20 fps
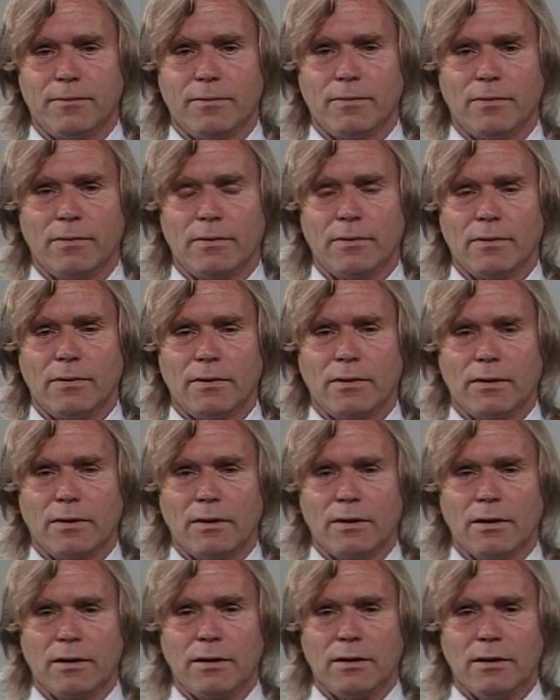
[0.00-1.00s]

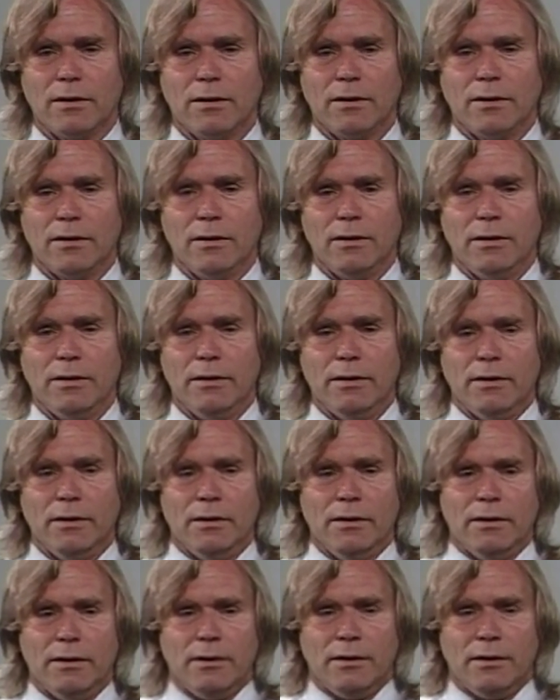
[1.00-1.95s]
(no one is talking)